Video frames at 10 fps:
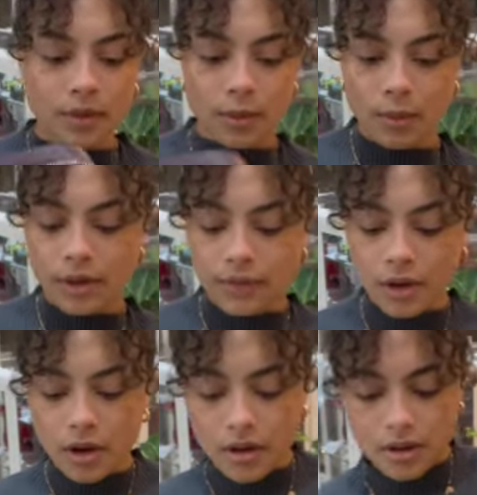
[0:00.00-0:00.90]
We have
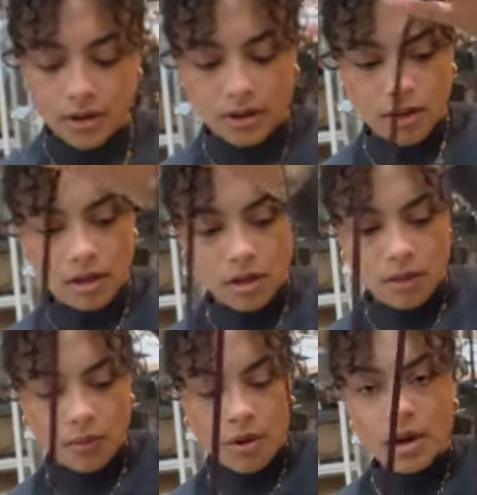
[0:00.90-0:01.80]
got
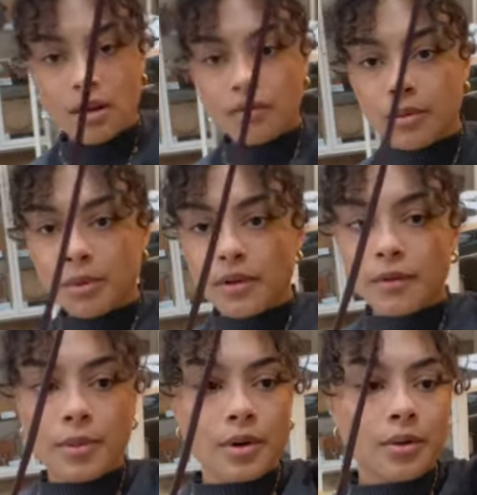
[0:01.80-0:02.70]
one
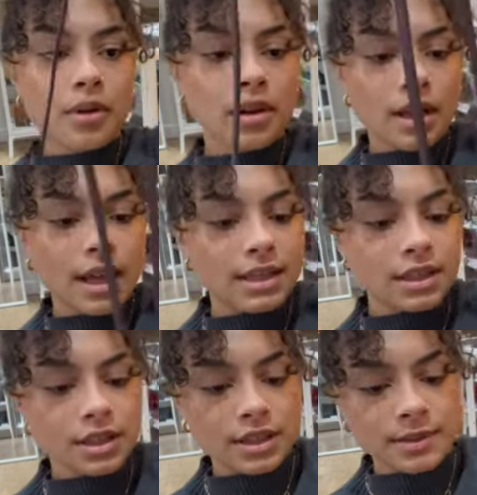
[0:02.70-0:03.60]
removable and
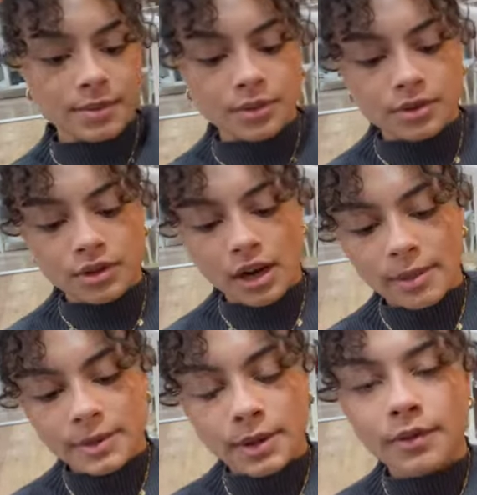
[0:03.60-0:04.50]
adjustable
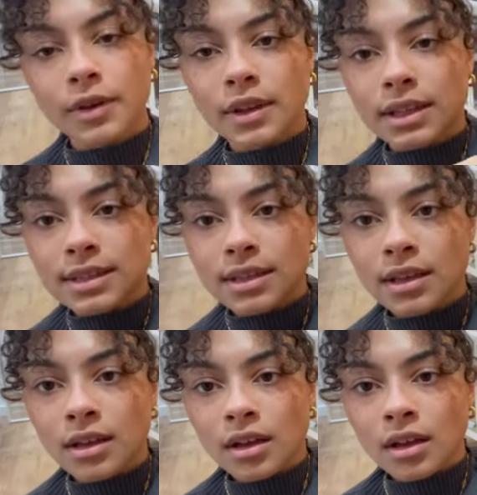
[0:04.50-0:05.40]
strap. So we've got this
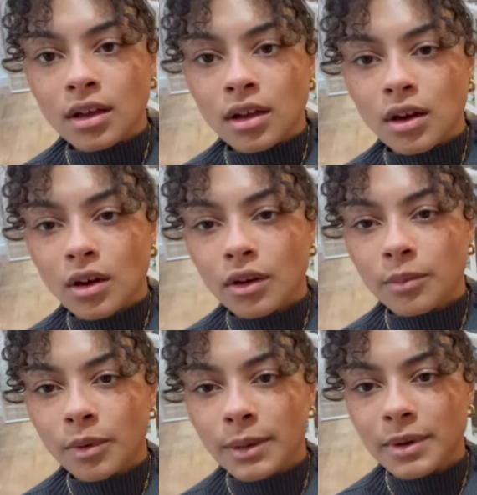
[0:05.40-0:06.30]
on
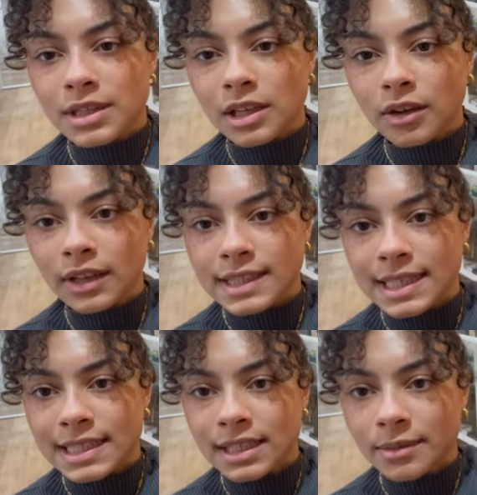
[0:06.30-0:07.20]
pretty much the longest
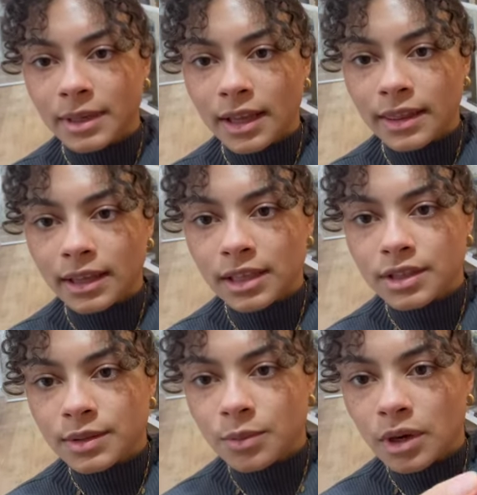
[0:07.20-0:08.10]
setting at the minute. I think there's
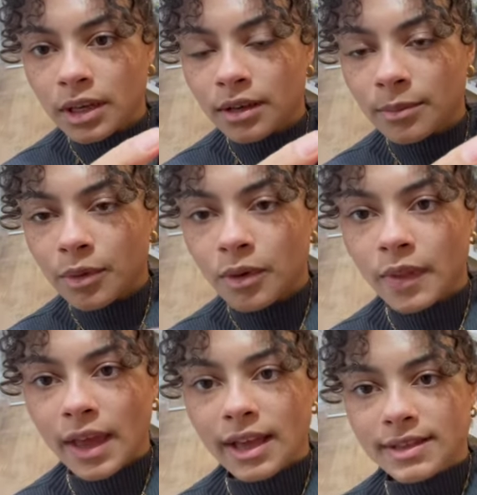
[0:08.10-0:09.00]
just one more
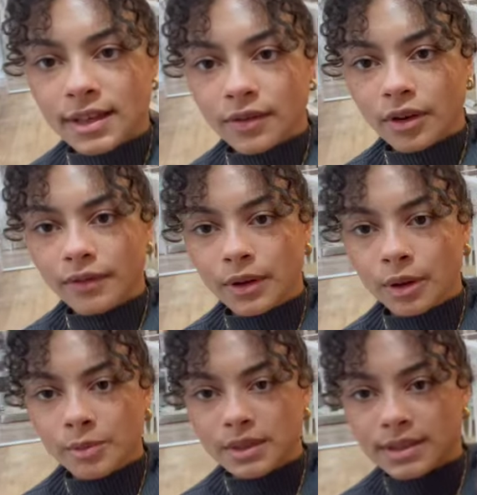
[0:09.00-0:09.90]
there, so you've got a few
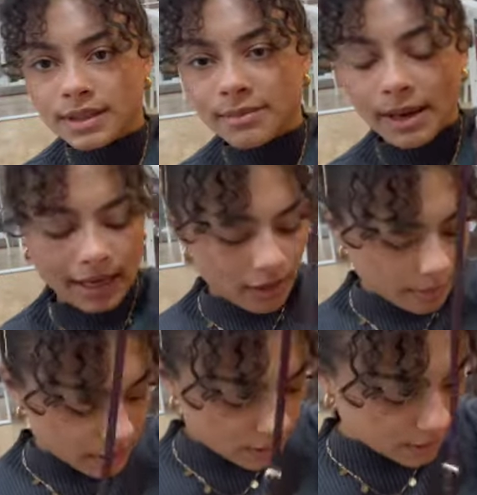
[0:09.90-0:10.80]
options to make it a little
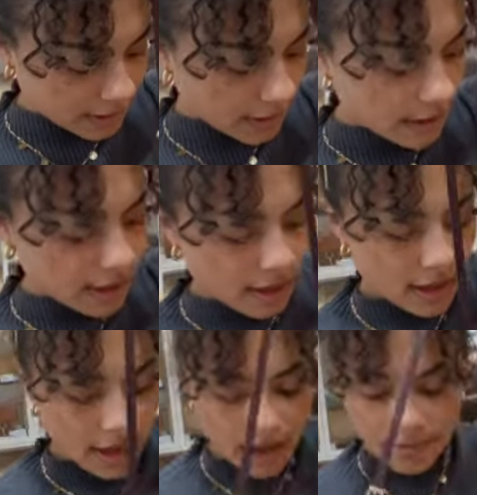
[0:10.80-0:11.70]
bit shorter.
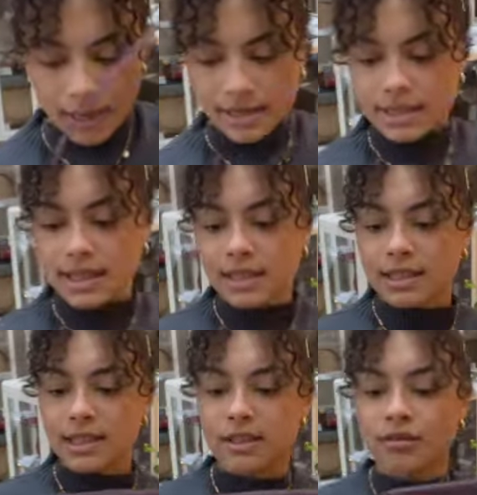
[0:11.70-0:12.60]
And as I said,
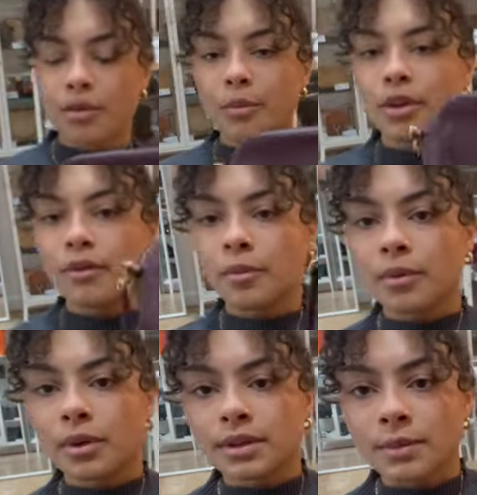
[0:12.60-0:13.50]
this is
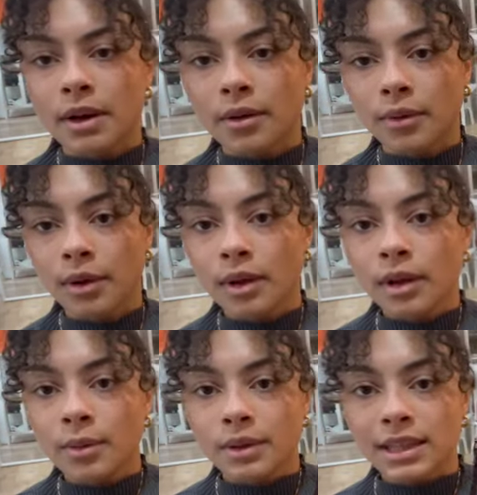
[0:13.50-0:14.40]
removable as well
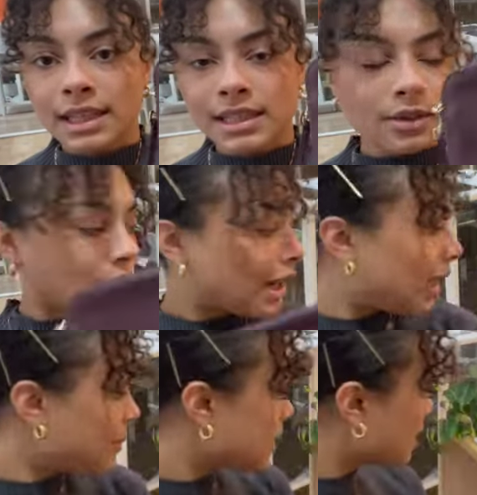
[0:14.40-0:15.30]
with these little
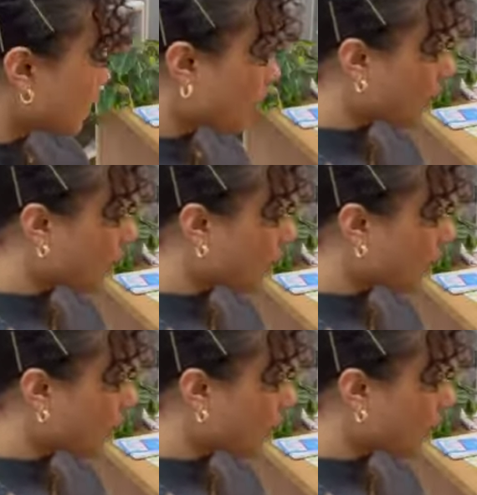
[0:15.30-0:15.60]
clips. So we